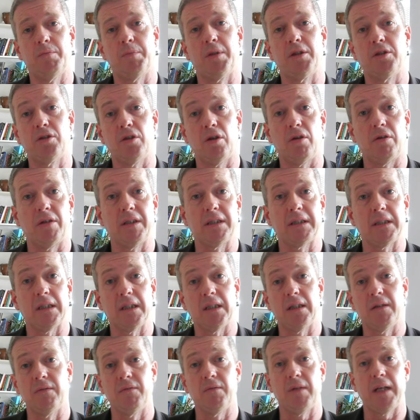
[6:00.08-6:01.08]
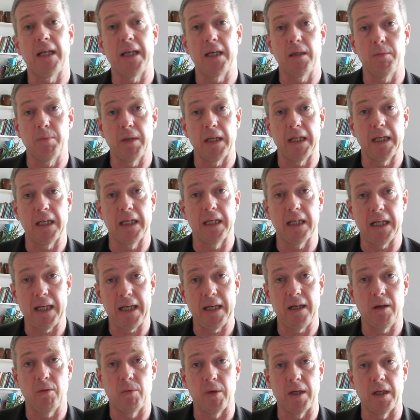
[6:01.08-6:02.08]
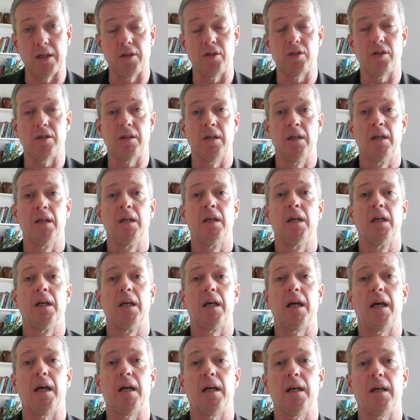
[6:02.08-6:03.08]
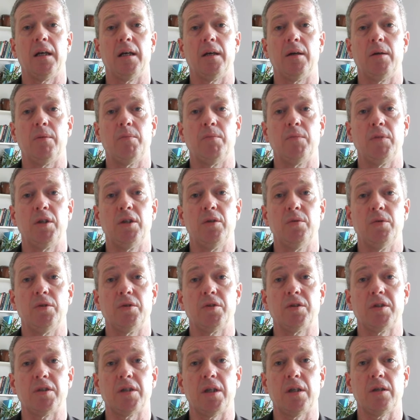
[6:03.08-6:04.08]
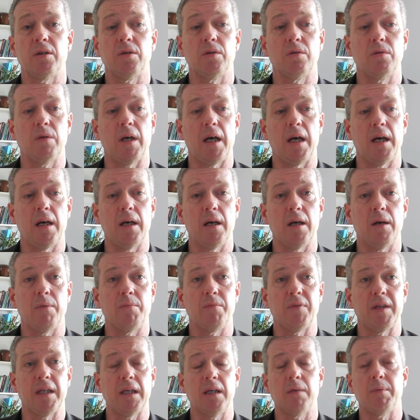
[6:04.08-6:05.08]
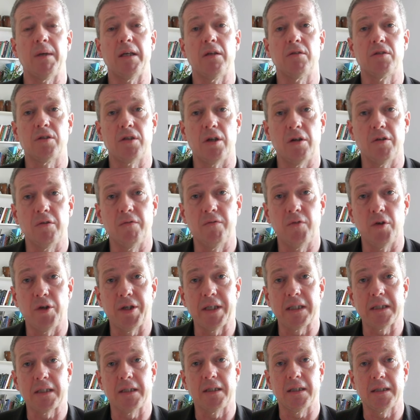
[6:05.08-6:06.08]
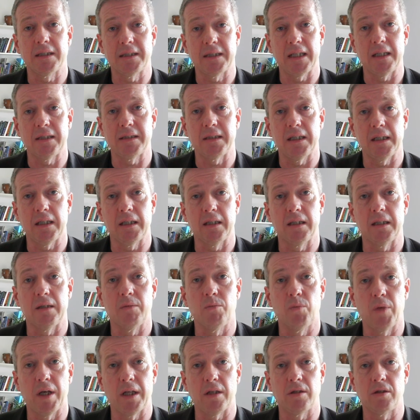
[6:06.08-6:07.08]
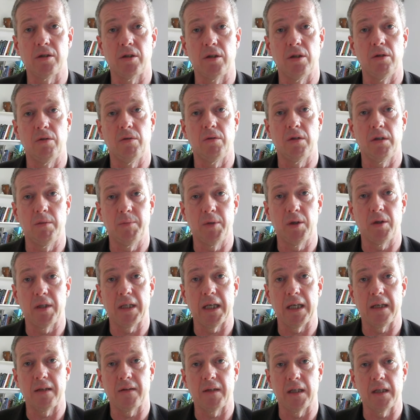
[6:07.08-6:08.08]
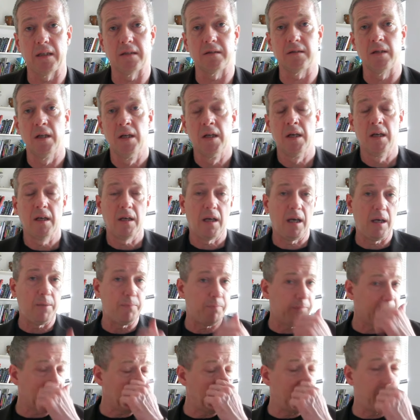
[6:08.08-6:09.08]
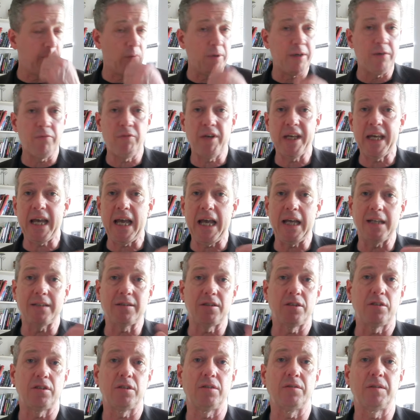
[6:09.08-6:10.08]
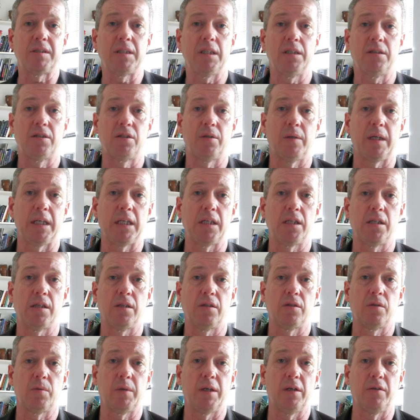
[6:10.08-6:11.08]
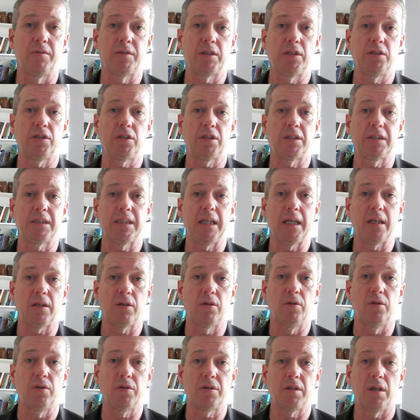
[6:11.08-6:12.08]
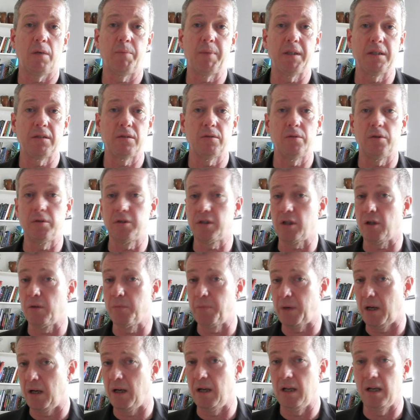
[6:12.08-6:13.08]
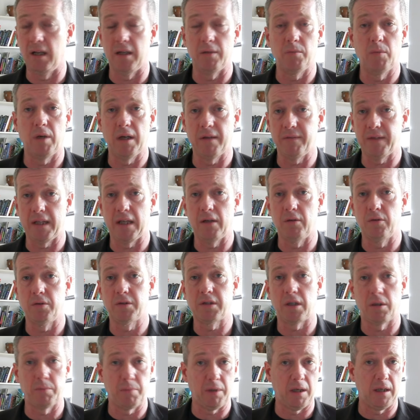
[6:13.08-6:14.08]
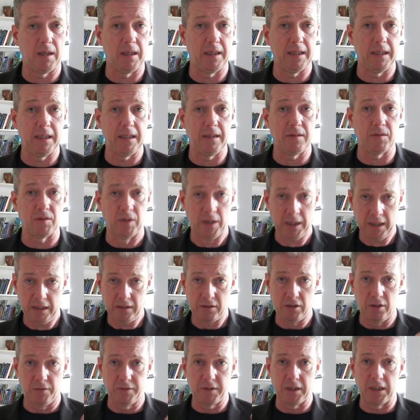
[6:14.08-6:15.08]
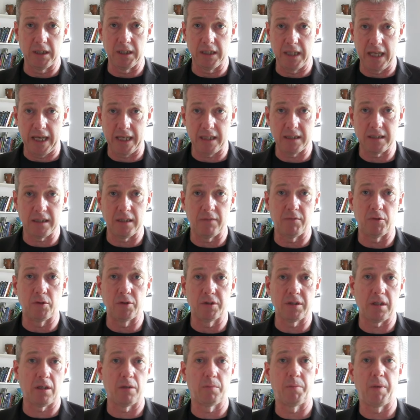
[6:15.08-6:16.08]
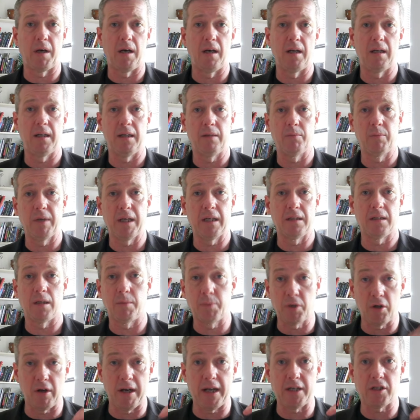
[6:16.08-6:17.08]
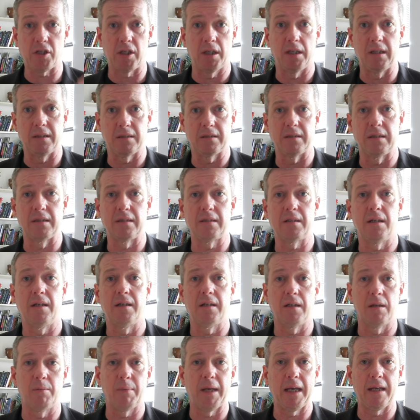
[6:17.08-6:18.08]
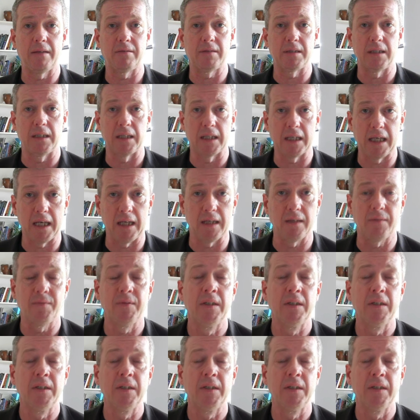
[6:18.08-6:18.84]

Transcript: pejorative labelling language, you also think about your tone of voice and the setting in which you communicate things. If we react to situations, we often just get caught up into autopilot, whatever that autopilot is. It's often a negative autopilot, and we end up crashing into the side of the mountain again.